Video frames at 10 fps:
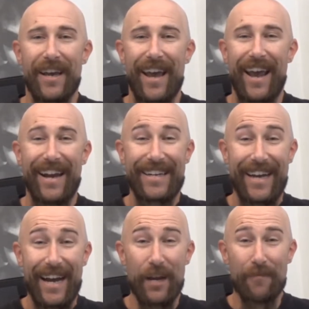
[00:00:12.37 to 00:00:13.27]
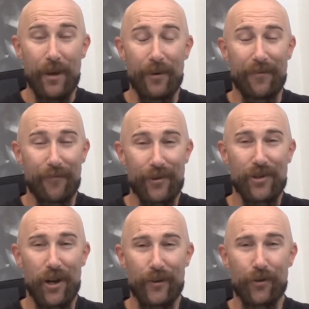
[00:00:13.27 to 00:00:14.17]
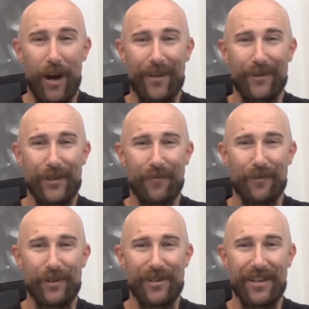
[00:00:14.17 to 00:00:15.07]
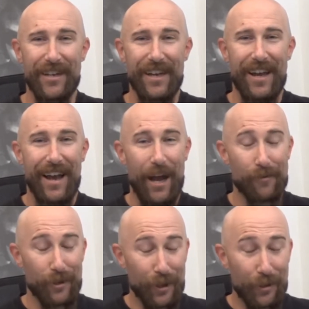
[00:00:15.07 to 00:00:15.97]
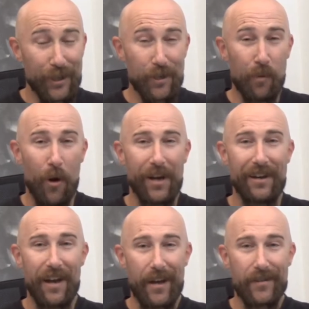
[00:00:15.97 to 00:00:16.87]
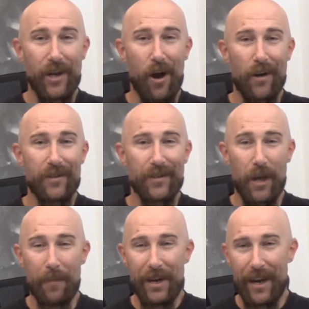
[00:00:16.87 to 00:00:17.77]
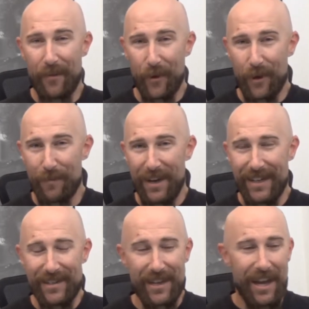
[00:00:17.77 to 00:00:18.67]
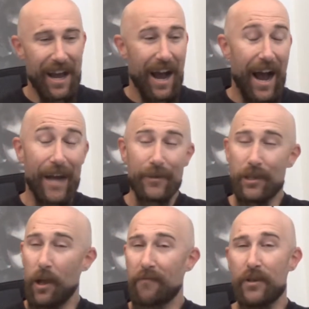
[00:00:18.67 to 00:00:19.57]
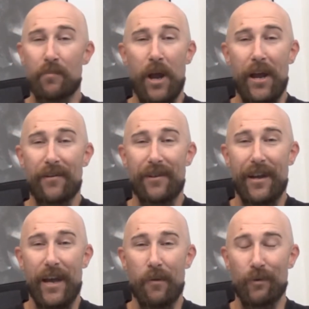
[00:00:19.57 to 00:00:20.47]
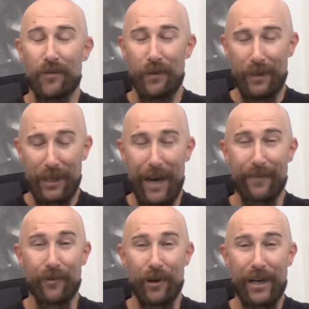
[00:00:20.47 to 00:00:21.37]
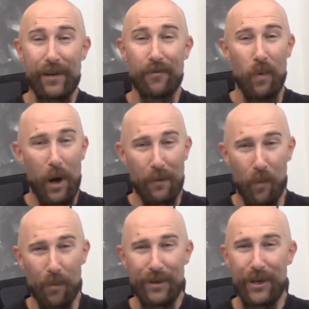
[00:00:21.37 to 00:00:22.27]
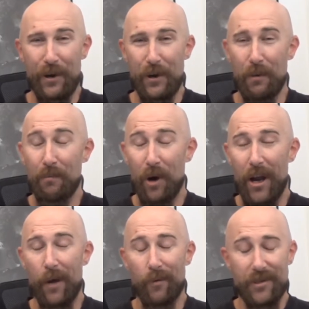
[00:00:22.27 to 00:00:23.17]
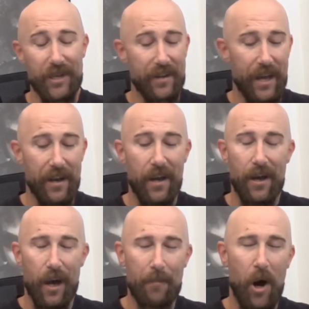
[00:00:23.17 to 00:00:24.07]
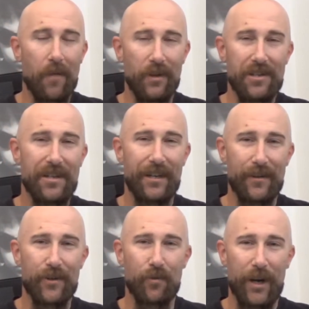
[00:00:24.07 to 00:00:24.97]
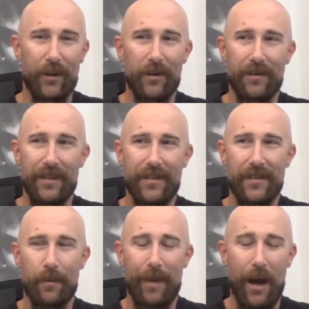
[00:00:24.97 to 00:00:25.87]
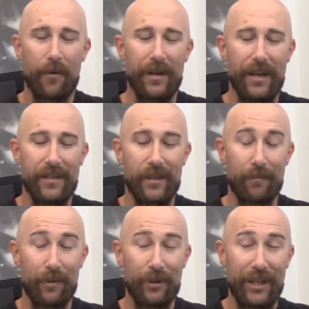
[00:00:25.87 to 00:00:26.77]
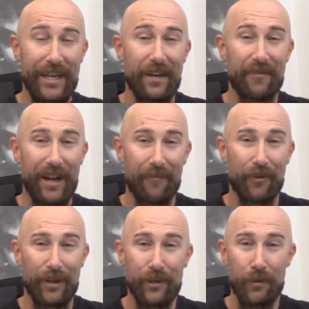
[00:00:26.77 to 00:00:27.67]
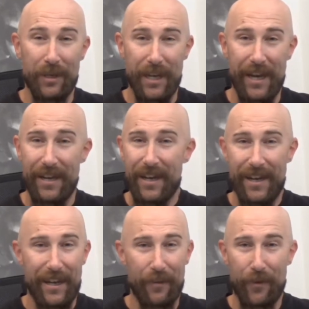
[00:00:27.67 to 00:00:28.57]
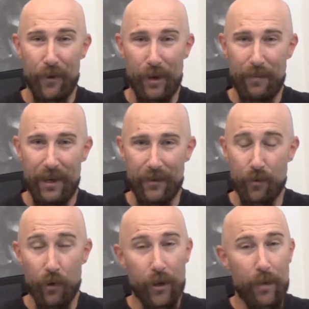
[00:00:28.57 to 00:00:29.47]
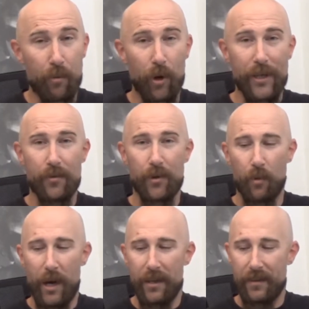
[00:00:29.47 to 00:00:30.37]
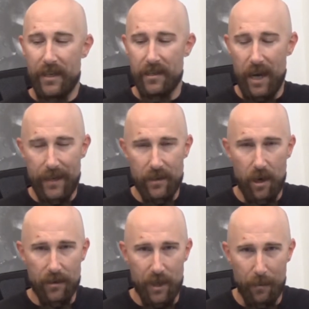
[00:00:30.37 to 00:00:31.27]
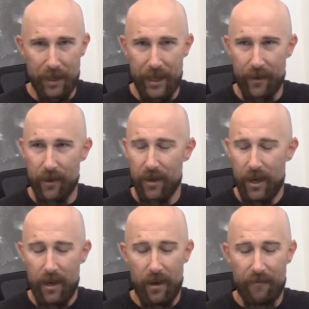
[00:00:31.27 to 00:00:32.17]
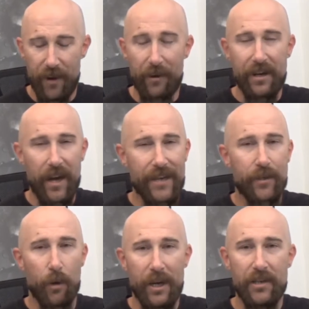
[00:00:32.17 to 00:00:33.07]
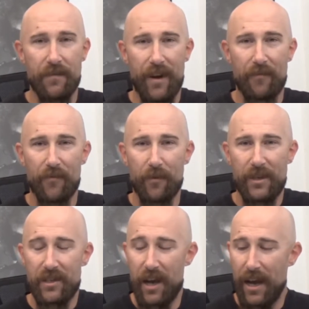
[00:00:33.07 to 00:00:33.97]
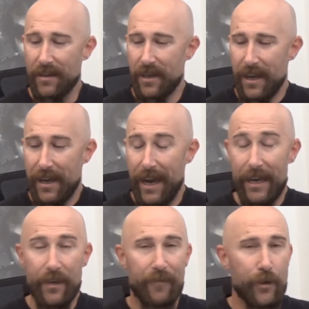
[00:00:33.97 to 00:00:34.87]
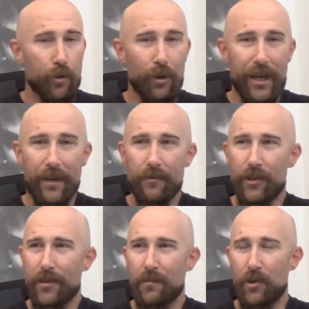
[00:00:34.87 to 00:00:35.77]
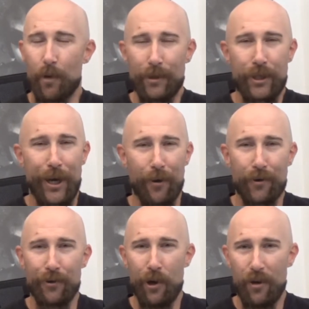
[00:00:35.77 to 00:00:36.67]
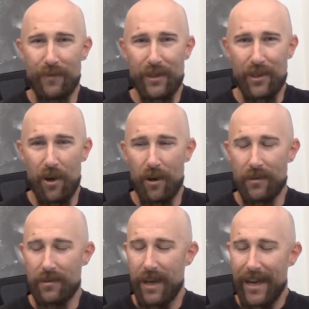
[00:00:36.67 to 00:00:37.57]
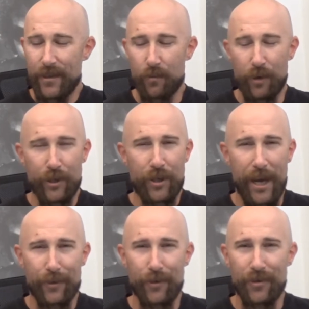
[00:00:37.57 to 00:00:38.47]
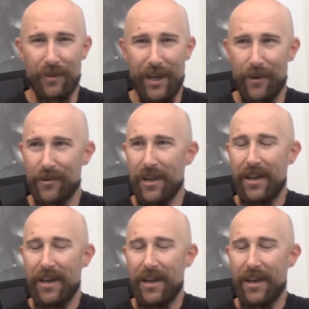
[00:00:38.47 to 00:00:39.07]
And I gotta admit, when I first saw the track listing for this thing, I was a little disappointed. Nine songs, it's coming in at 30 minutes. I just love this band and was feeling kind of greedy, wanted more material. But I will say that upon listening to this record, this is about as complete of an effort as you can get in 30 minutes. Really impressed with the way that these nine songs come together. Very nice, cohesive effort from these guys. And individually, just so much character in all of these songs. Nice, rich textures and layers.